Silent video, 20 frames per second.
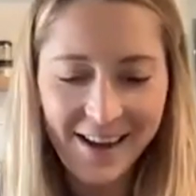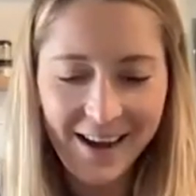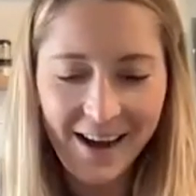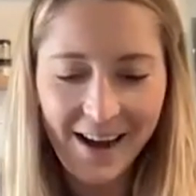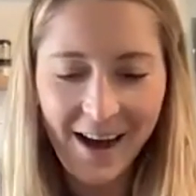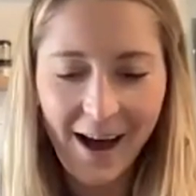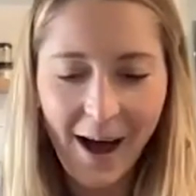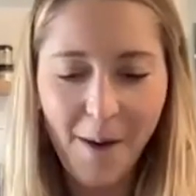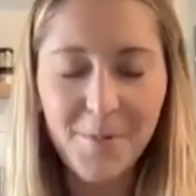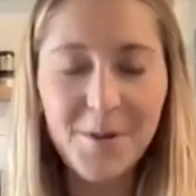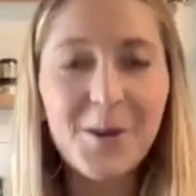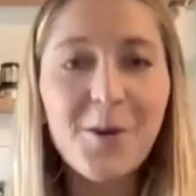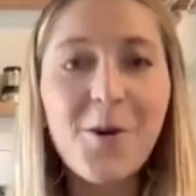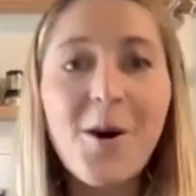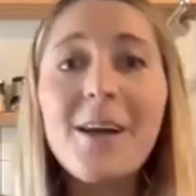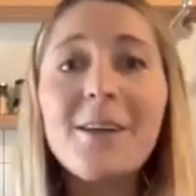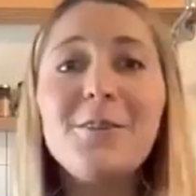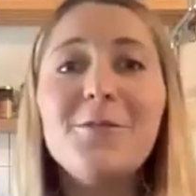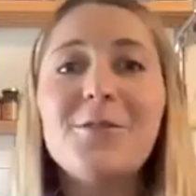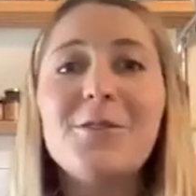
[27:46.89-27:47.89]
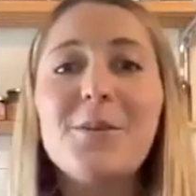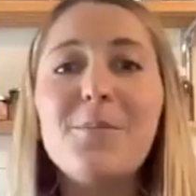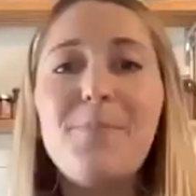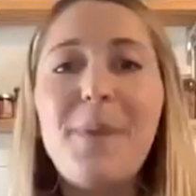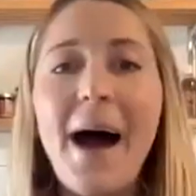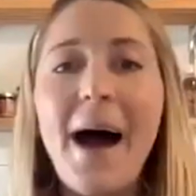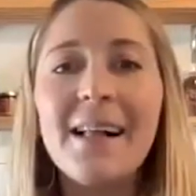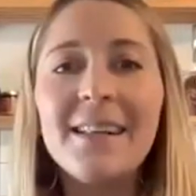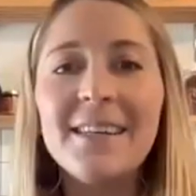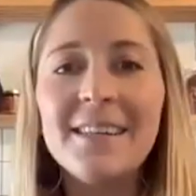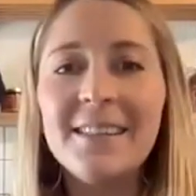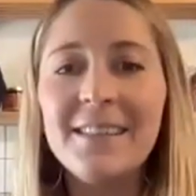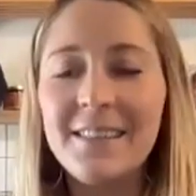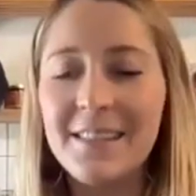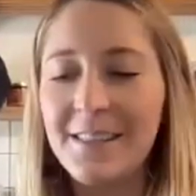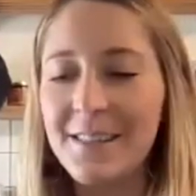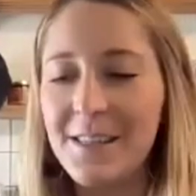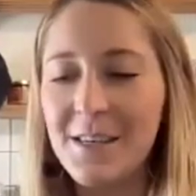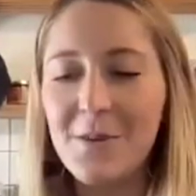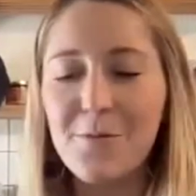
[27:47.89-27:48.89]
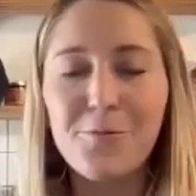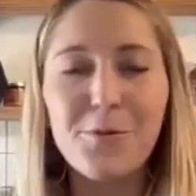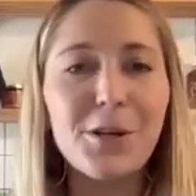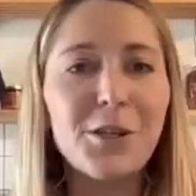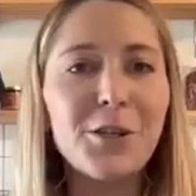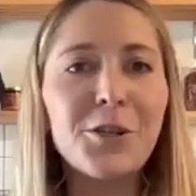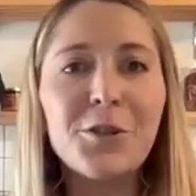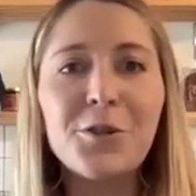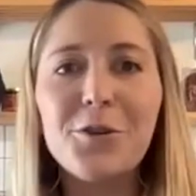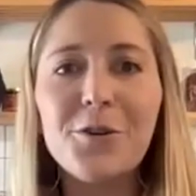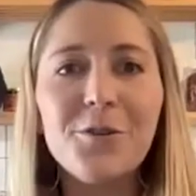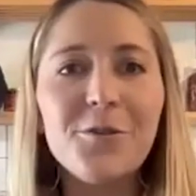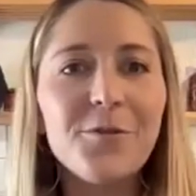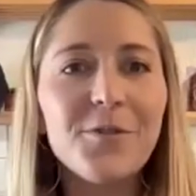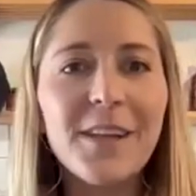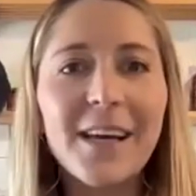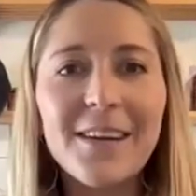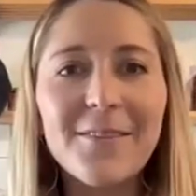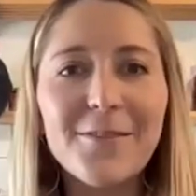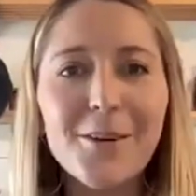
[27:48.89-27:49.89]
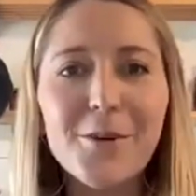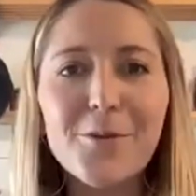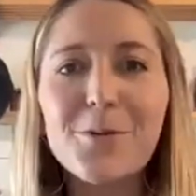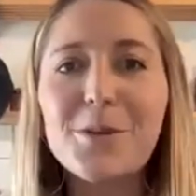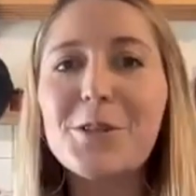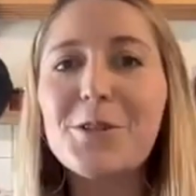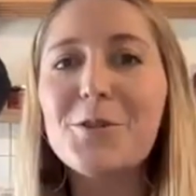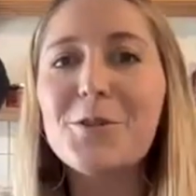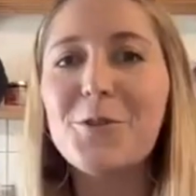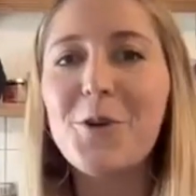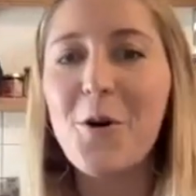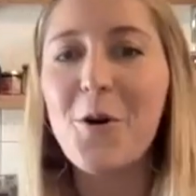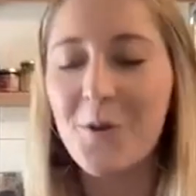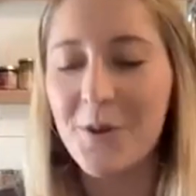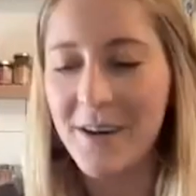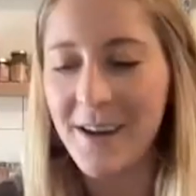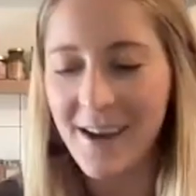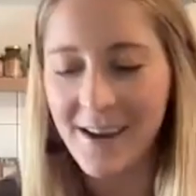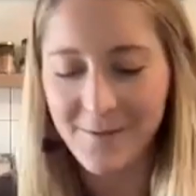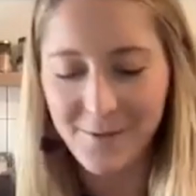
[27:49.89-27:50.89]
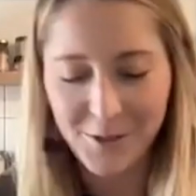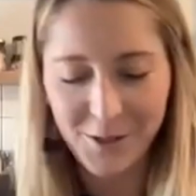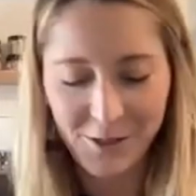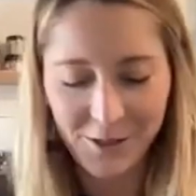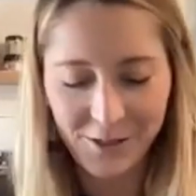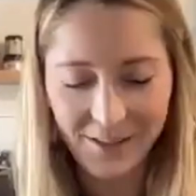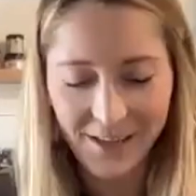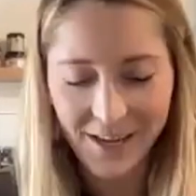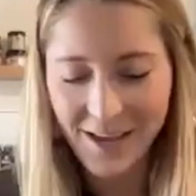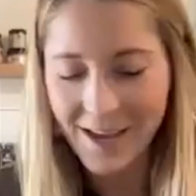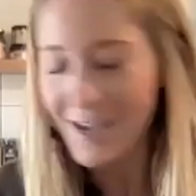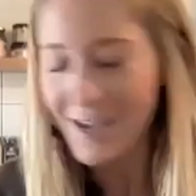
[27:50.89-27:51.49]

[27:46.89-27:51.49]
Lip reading: I'm going to go ahead and use the Balance. It's the original flavor, original coconut, which is